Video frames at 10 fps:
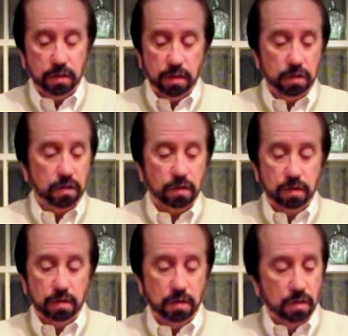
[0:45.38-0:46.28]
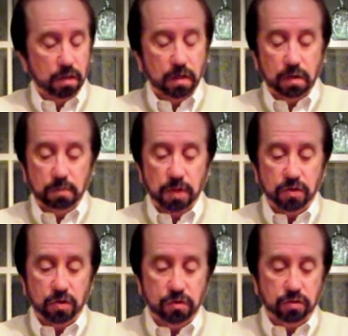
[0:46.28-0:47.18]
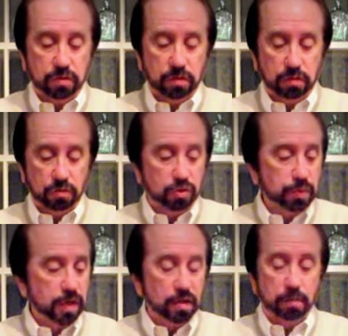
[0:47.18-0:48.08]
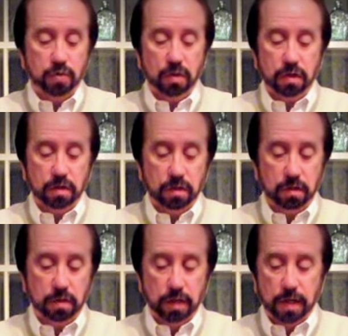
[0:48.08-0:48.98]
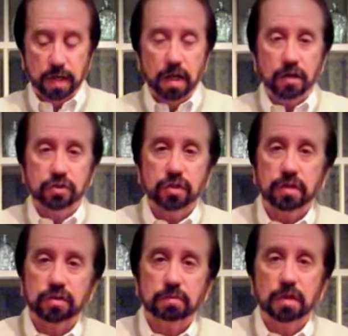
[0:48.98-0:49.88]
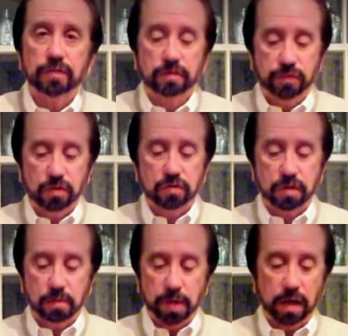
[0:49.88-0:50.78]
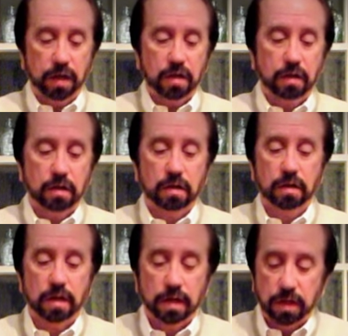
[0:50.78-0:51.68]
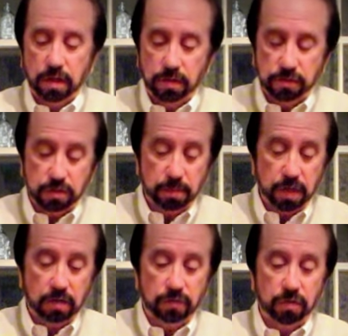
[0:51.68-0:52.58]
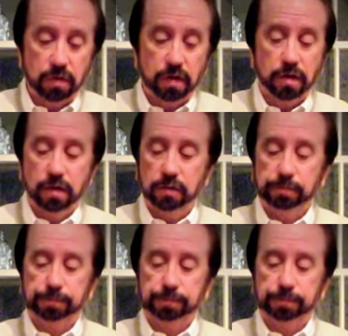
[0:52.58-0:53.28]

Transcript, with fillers: And the mother goose who's reading the book. I'll show you some different views of the bank. Here's the main view here.